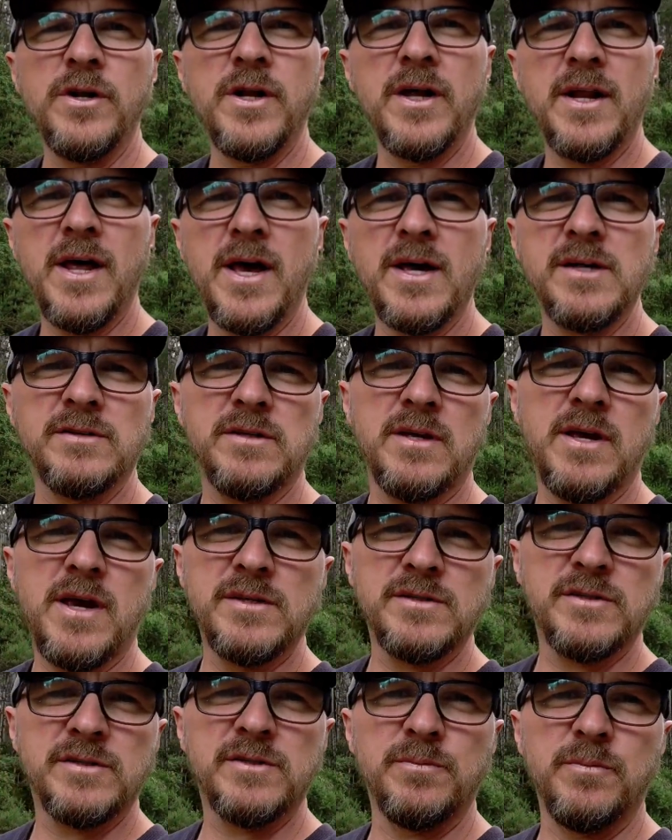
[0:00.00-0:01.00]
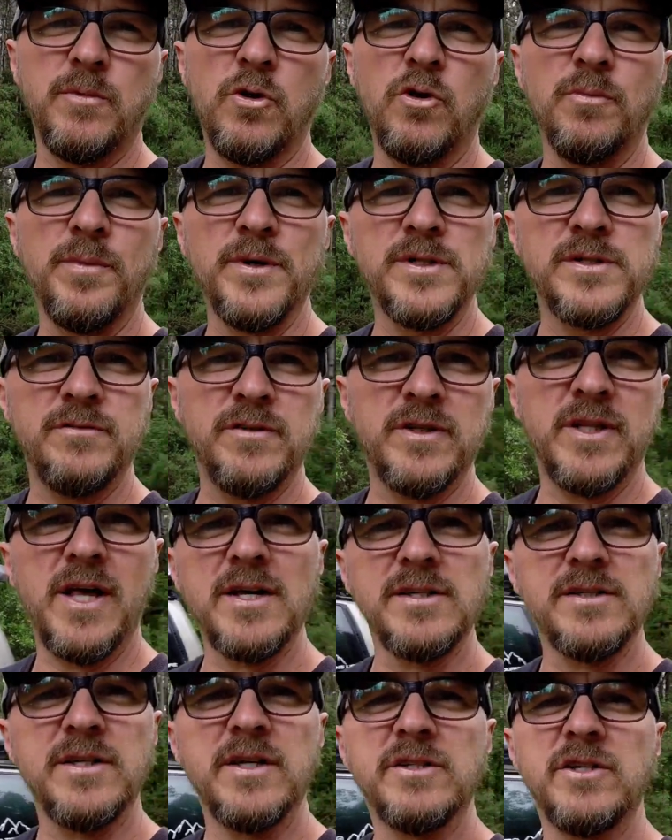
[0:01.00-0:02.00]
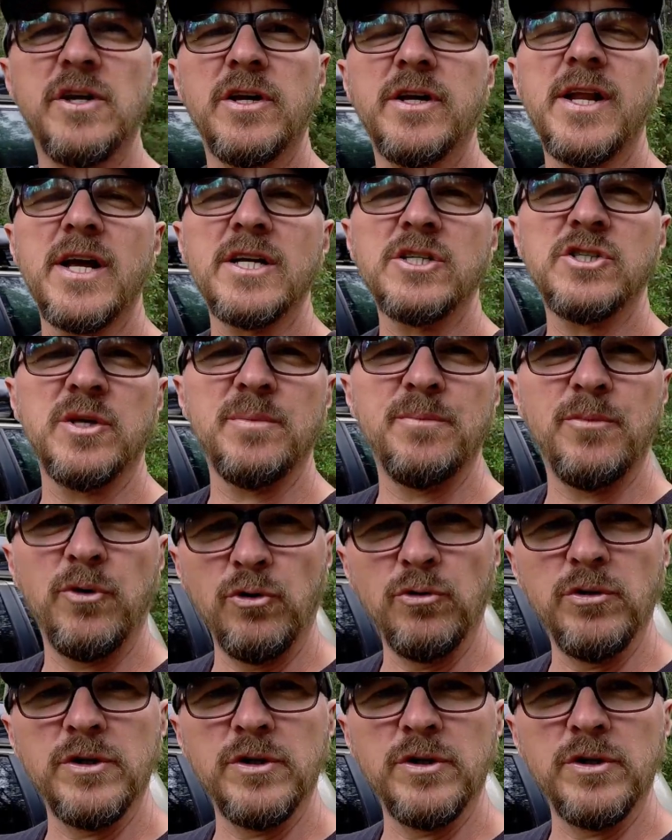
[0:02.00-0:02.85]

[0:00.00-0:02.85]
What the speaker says: it has small bits of elastic, so you can actually pull the